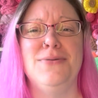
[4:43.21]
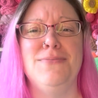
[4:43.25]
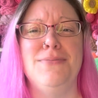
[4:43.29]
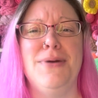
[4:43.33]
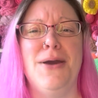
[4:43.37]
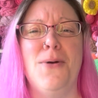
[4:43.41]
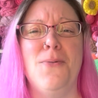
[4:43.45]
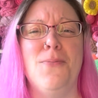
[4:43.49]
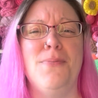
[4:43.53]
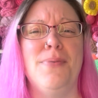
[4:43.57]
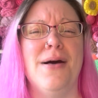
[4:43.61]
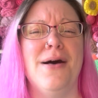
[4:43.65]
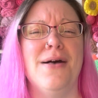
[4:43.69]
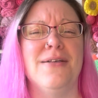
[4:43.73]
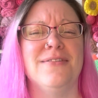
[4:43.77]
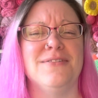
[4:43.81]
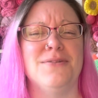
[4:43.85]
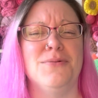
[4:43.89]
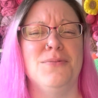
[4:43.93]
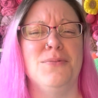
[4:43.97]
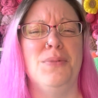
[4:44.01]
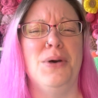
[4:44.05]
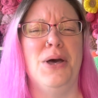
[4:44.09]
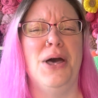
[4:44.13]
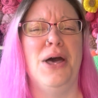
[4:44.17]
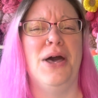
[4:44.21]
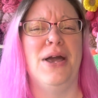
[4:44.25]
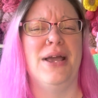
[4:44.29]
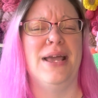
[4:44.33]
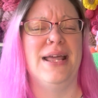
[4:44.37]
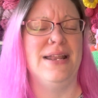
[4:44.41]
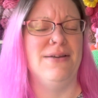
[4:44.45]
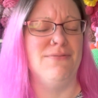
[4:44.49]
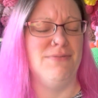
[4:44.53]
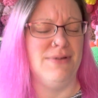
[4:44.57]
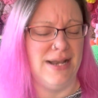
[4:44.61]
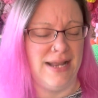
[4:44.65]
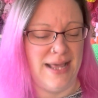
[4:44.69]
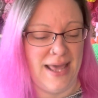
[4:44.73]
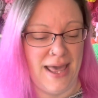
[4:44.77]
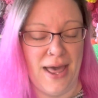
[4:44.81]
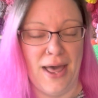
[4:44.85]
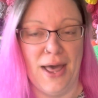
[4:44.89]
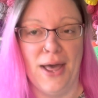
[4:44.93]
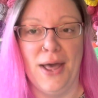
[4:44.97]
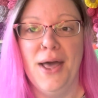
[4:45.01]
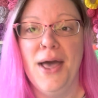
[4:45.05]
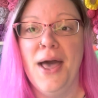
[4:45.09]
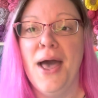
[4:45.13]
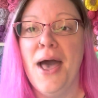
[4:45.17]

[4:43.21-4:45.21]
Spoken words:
metal bars at work and it really hurt.